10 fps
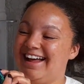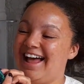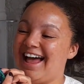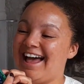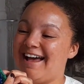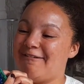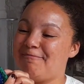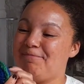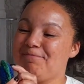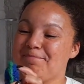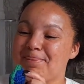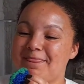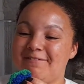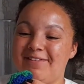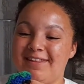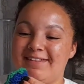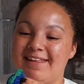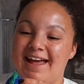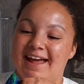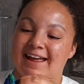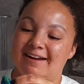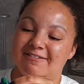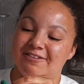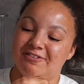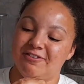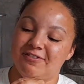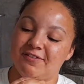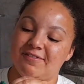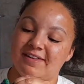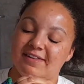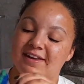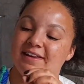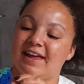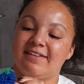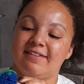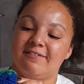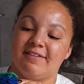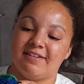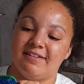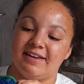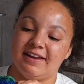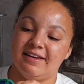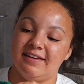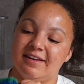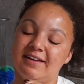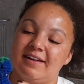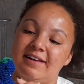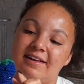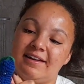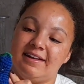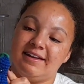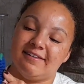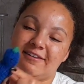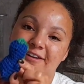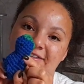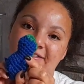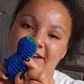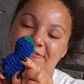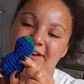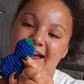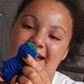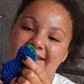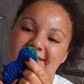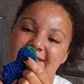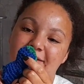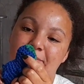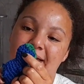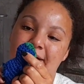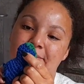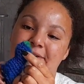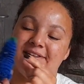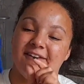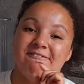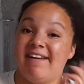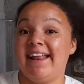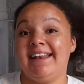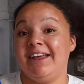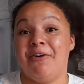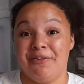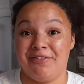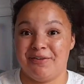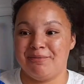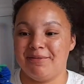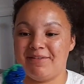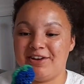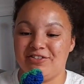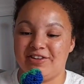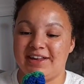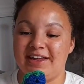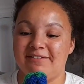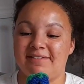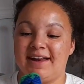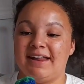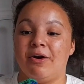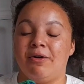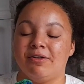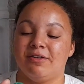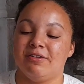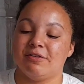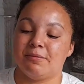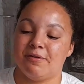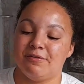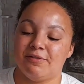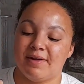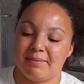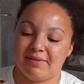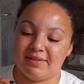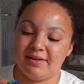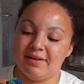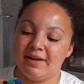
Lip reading: For this guy. I'm not sure if they're fastened in. Yes, they're fastened in. He's got little safety eyes, little black ones. I finally got some eventually. Finally ordered some off of Amazon.